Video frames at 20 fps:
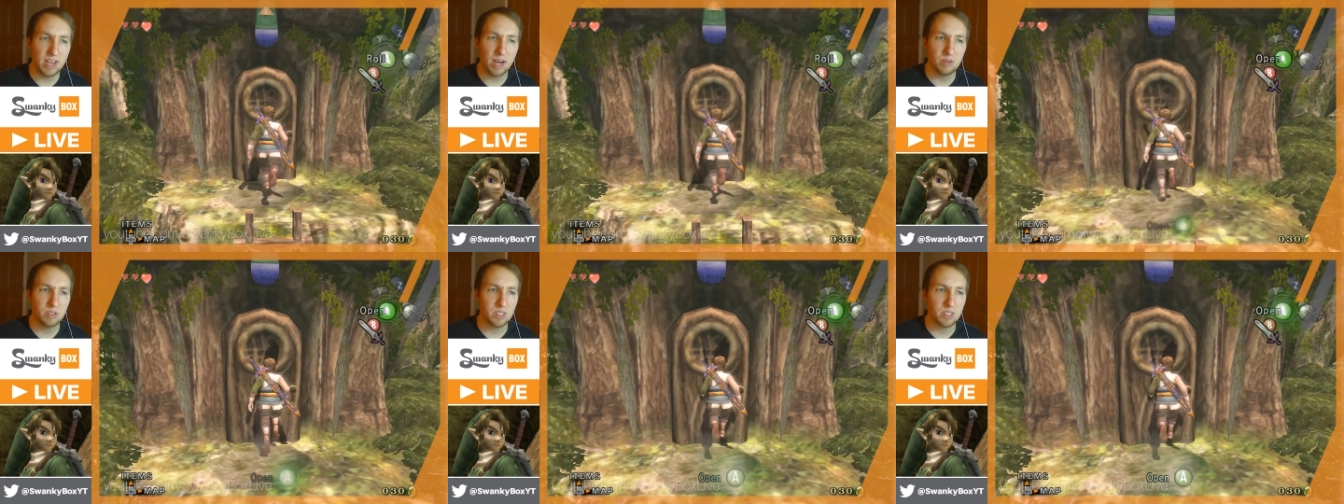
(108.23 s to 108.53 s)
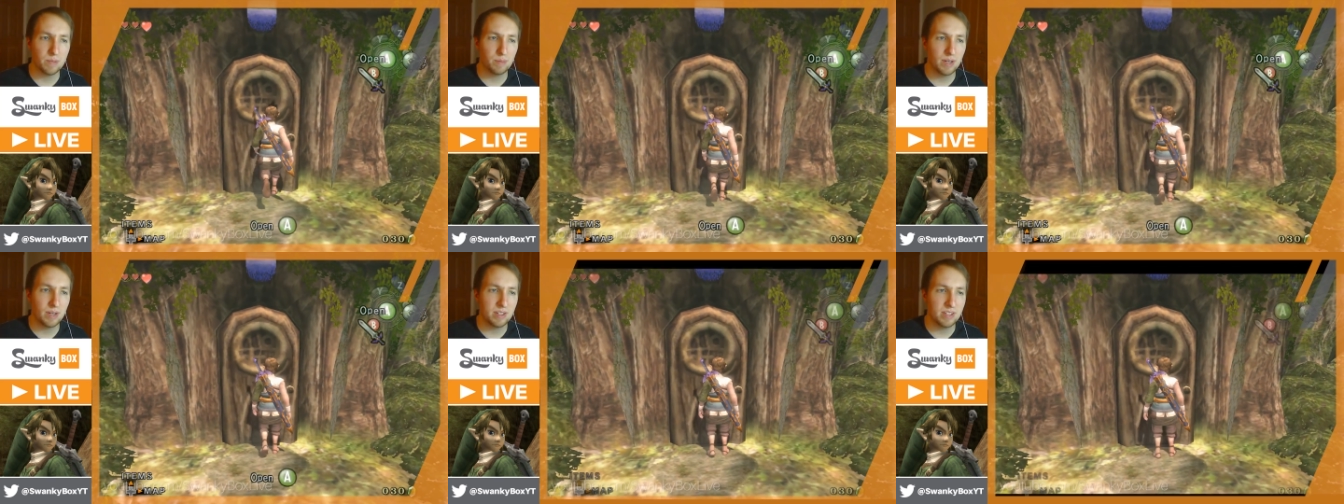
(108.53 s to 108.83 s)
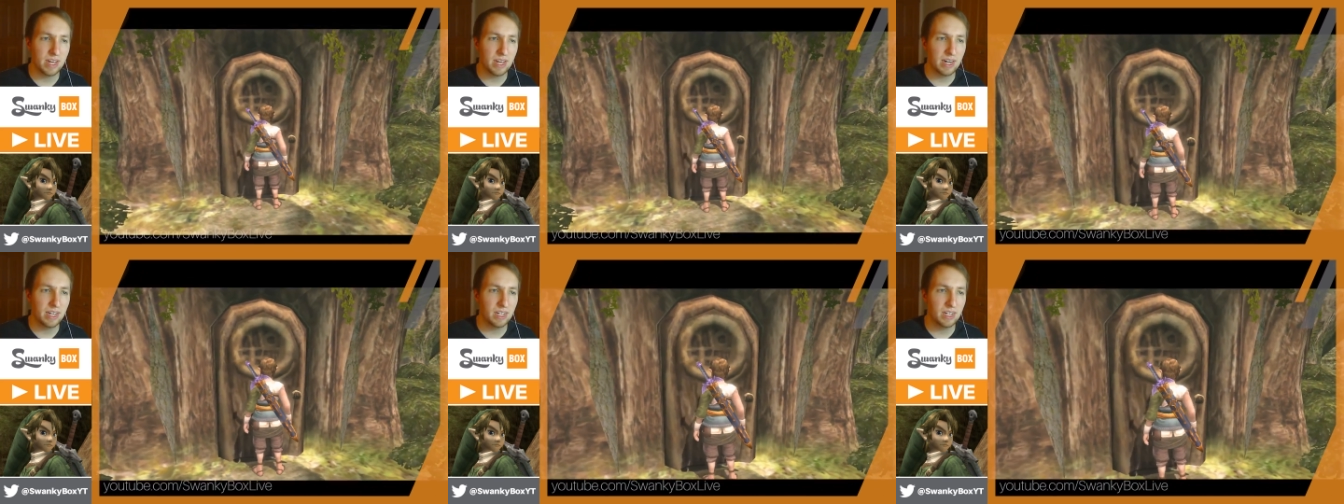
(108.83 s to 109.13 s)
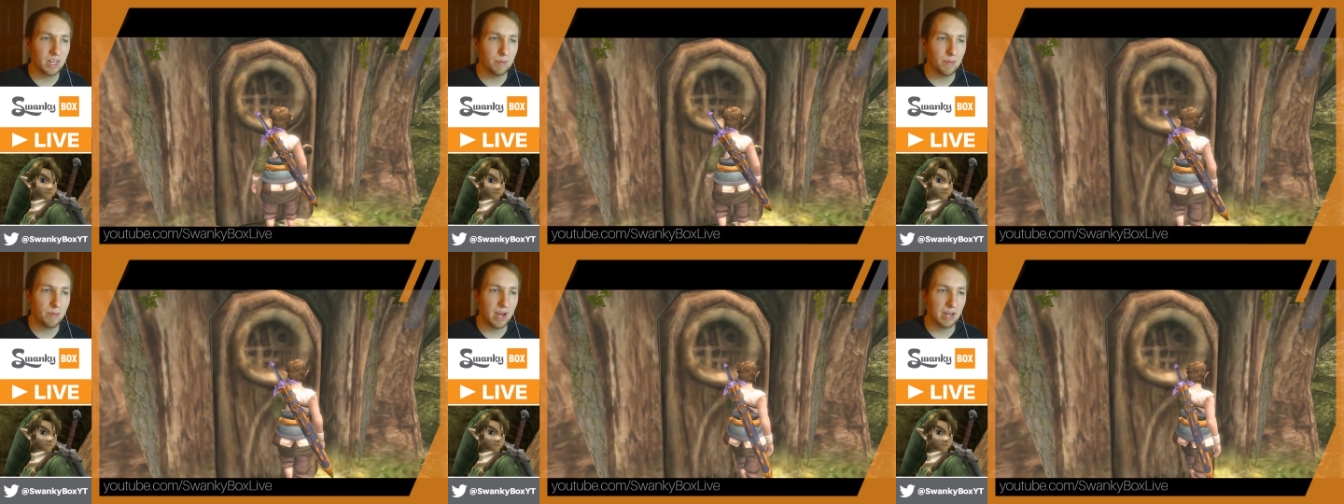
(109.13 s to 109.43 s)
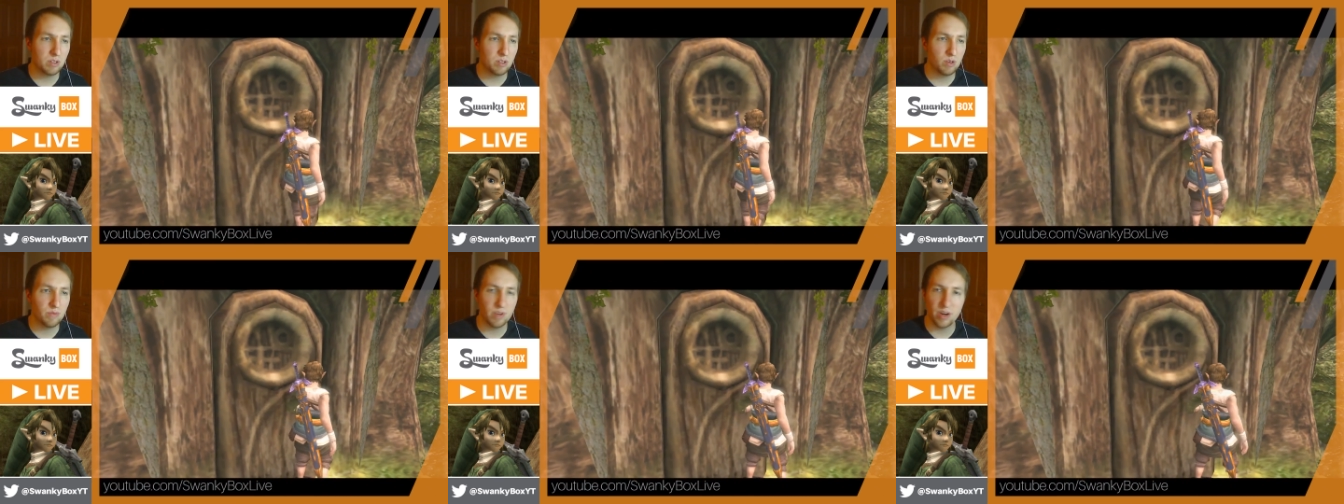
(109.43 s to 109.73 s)
house is a place I didn't come
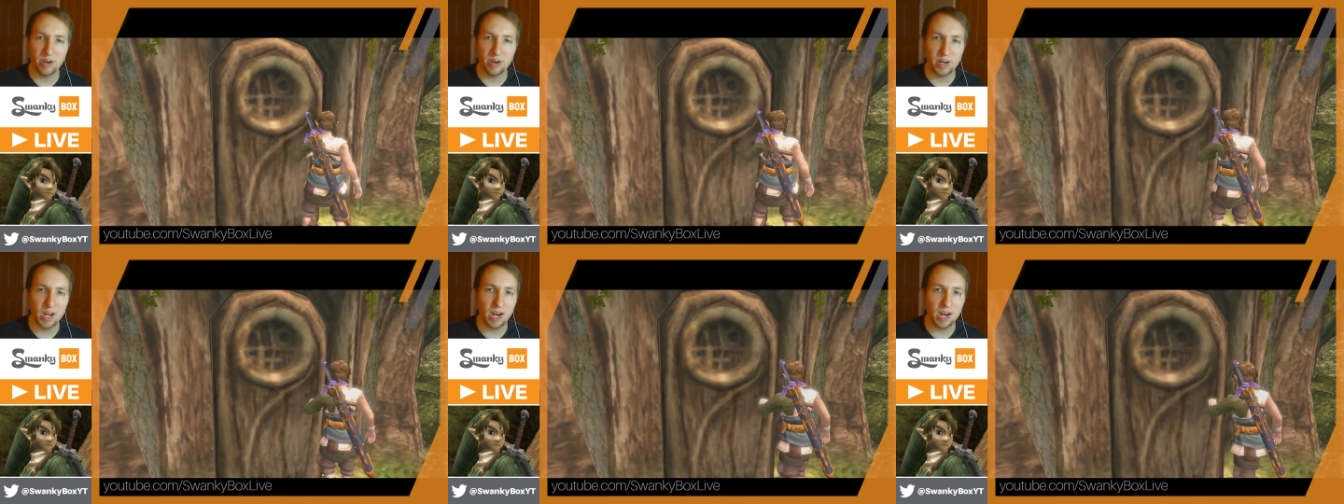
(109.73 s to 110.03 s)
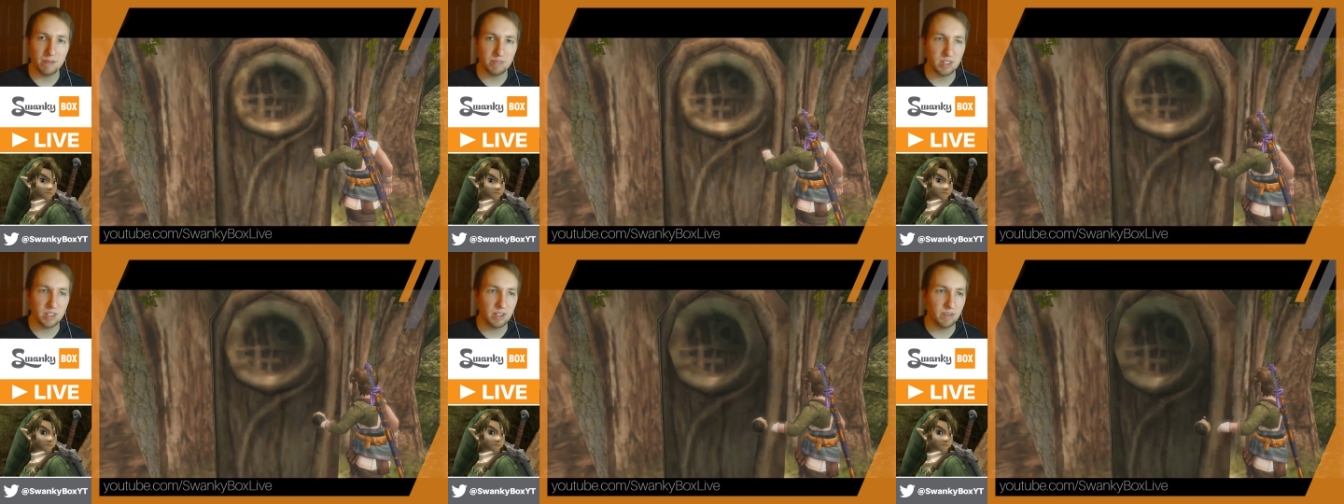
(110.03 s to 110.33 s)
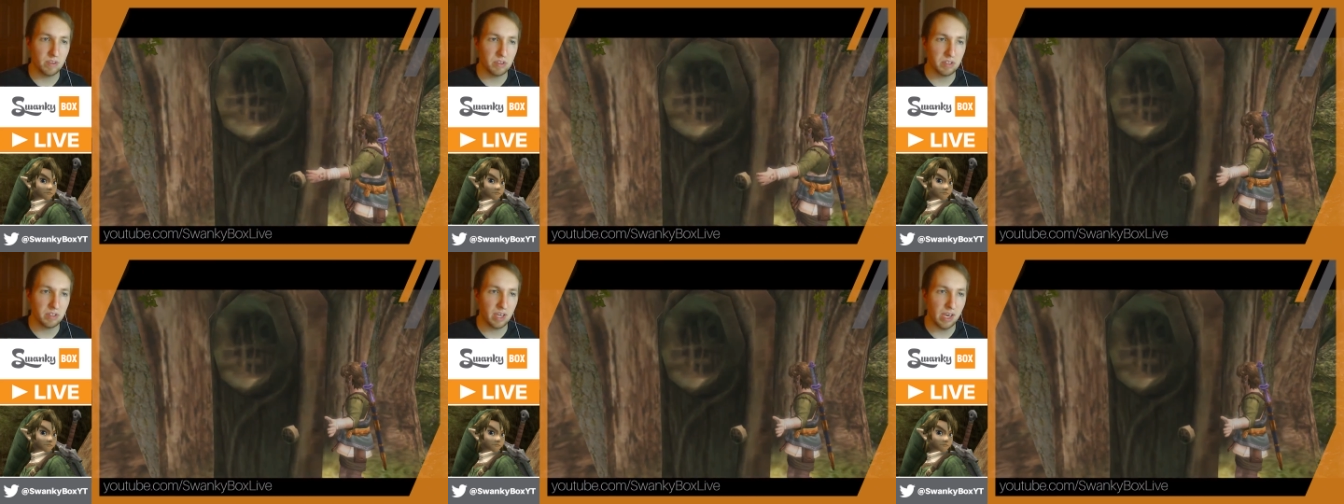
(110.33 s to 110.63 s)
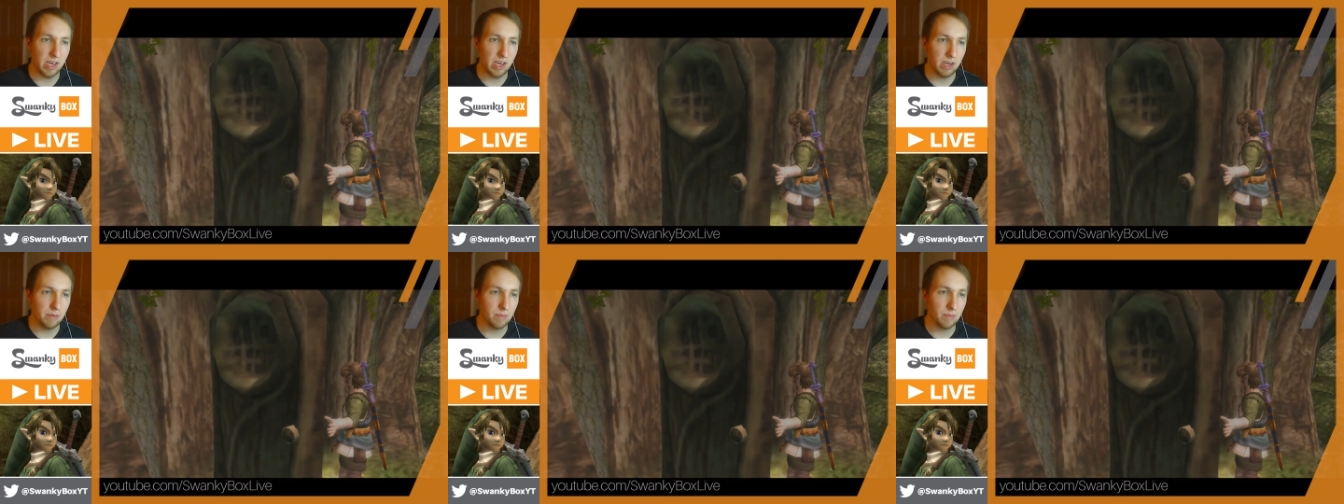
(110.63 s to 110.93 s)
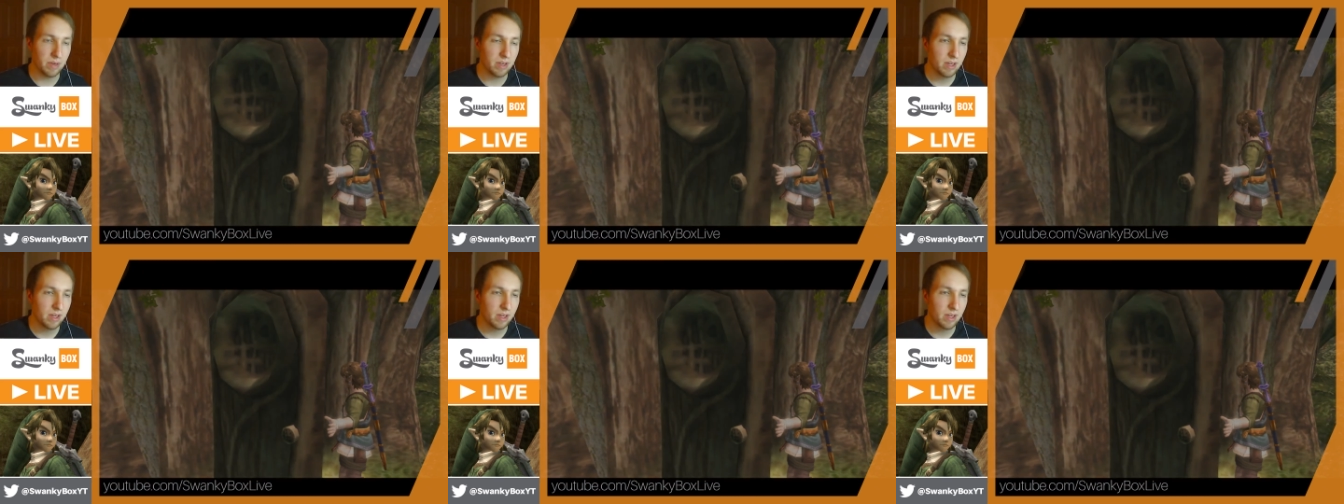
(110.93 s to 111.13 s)
back to very often in this game.